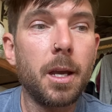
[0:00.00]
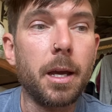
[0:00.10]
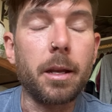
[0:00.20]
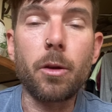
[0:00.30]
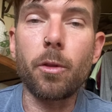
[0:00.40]

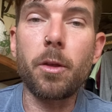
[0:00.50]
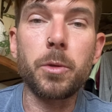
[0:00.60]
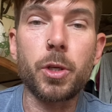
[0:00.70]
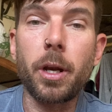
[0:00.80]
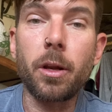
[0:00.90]
And I know that they
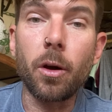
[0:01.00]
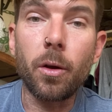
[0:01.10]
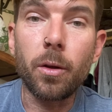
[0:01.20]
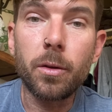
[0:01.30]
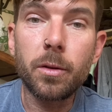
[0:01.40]
would trade it
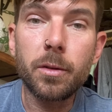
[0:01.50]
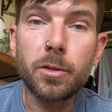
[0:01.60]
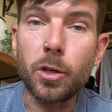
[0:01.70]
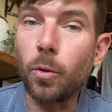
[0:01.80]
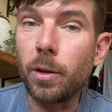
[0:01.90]
all
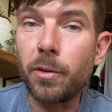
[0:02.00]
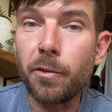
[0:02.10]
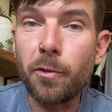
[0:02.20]
to go live in the